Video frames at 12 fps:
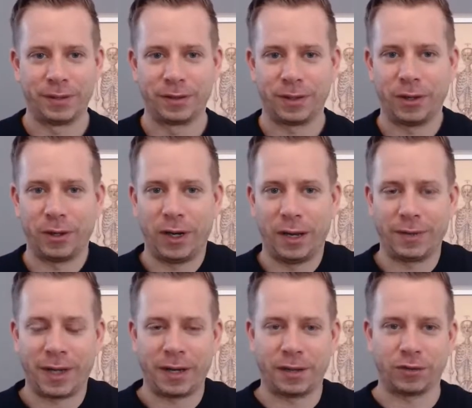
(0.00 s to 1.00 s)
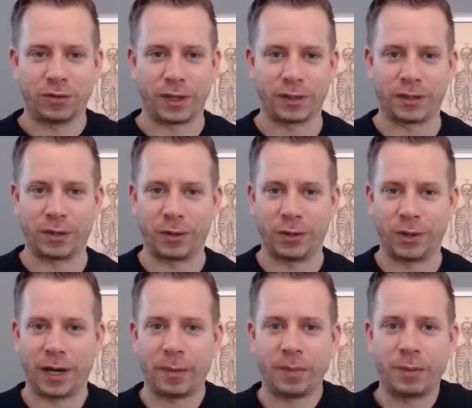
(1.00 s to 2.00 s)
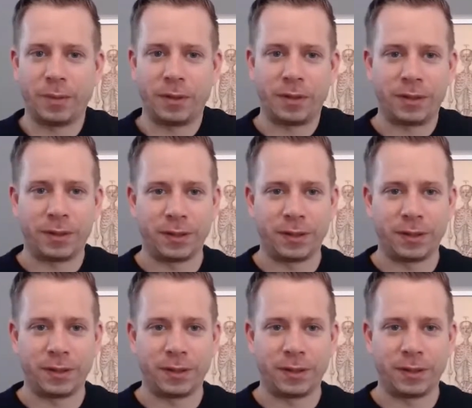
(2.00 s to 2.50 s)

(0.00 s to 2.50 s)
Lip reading: So your left hand is resting on your abdomen.